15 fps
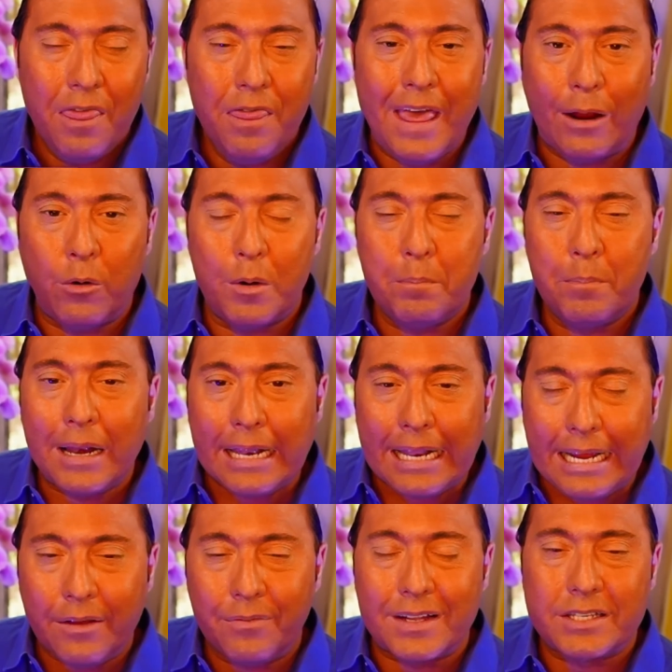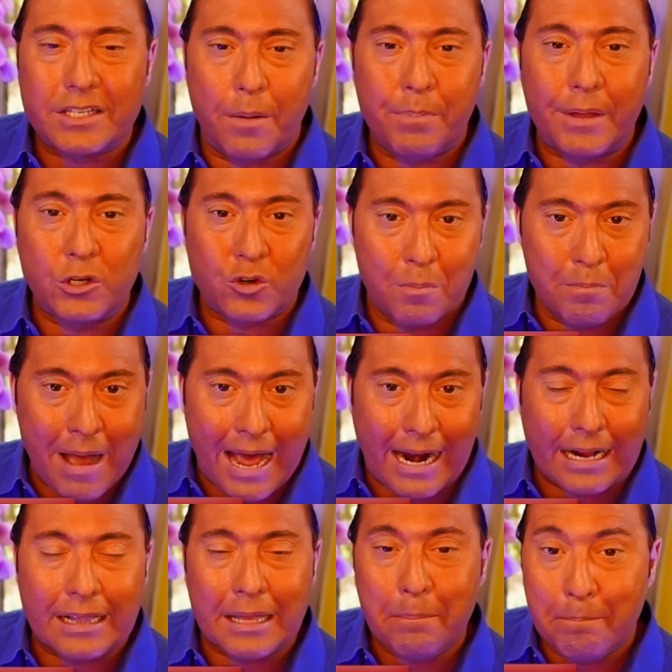They would believe that something
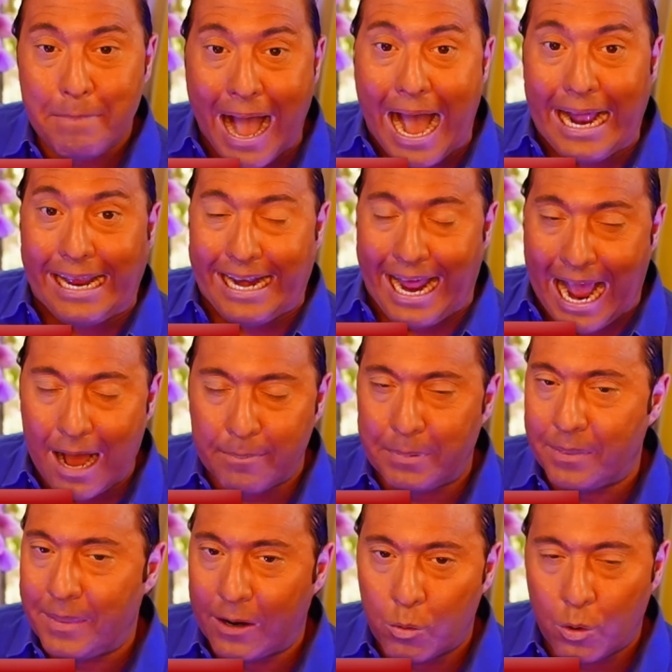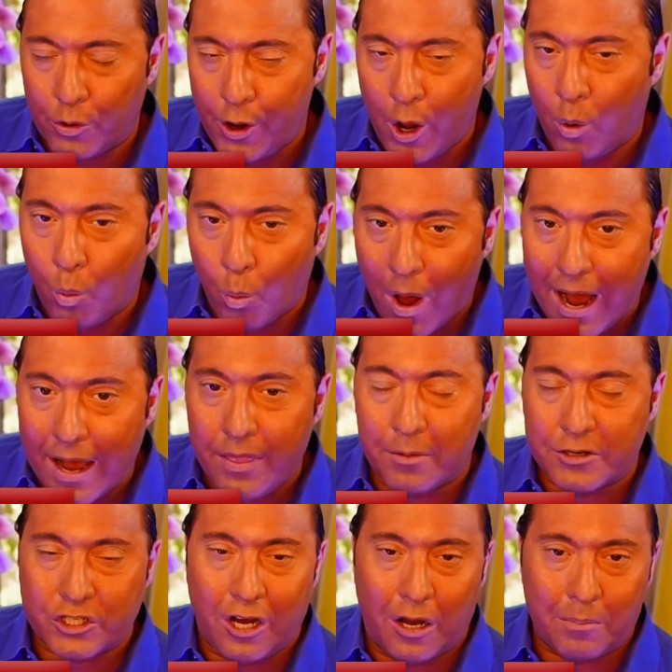dramatically bad had happened. They won't know why
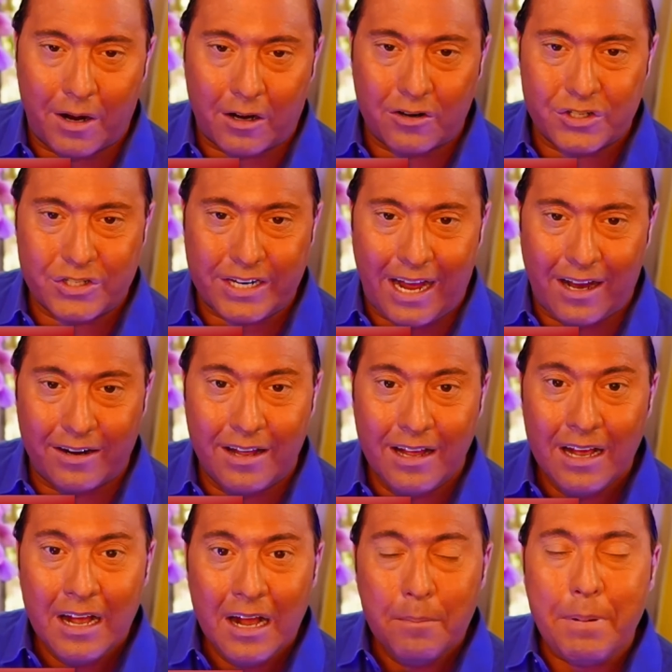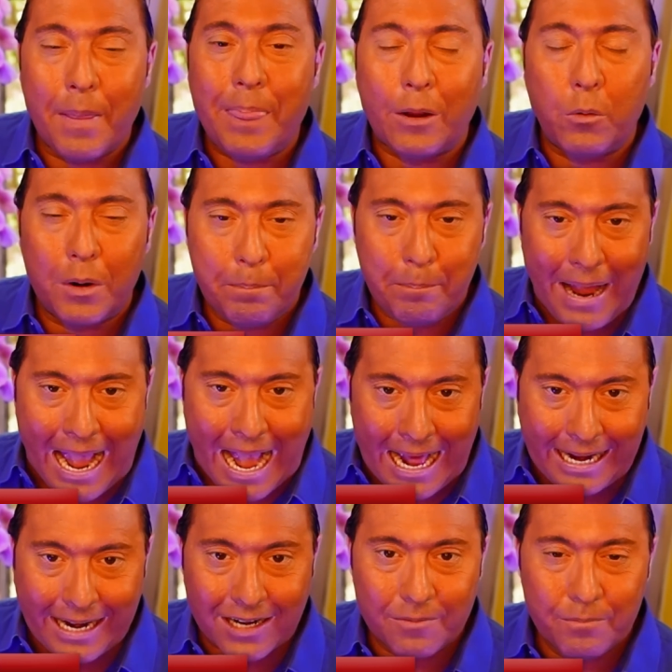the stock market is down, but they would
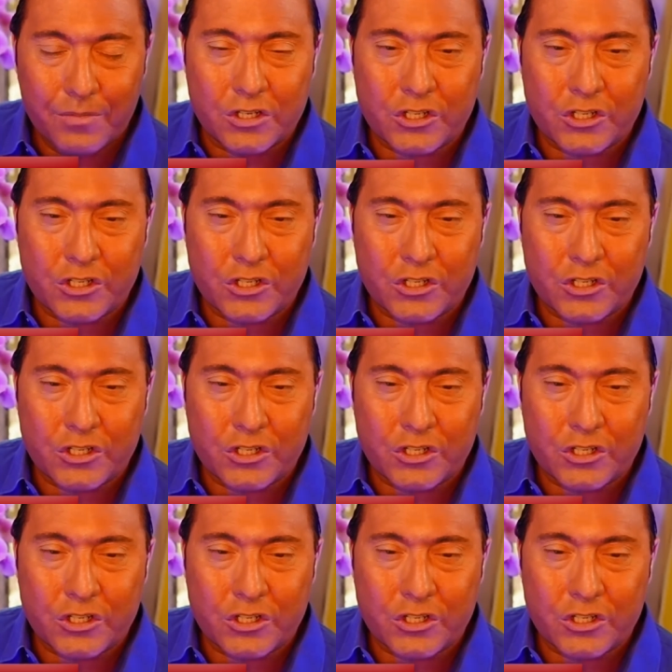panic.